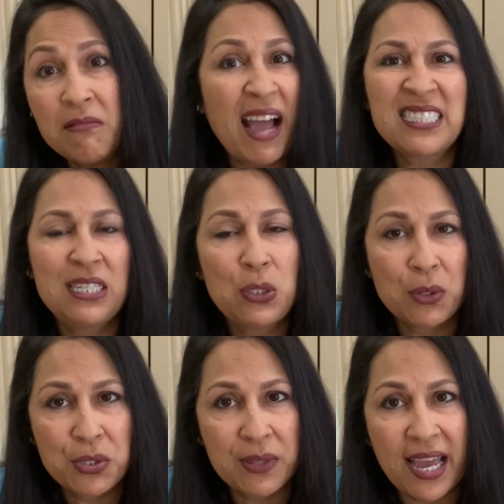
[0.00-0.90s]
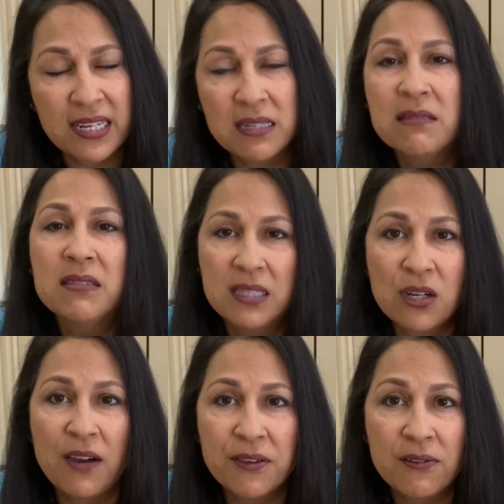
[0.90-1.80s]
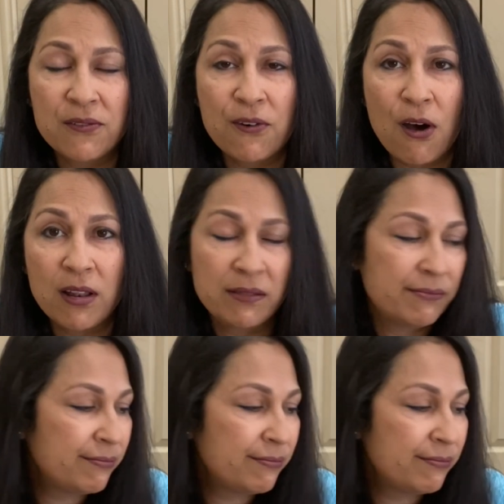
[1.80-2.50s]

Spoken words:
Actually, don't do that. The coffee will fall.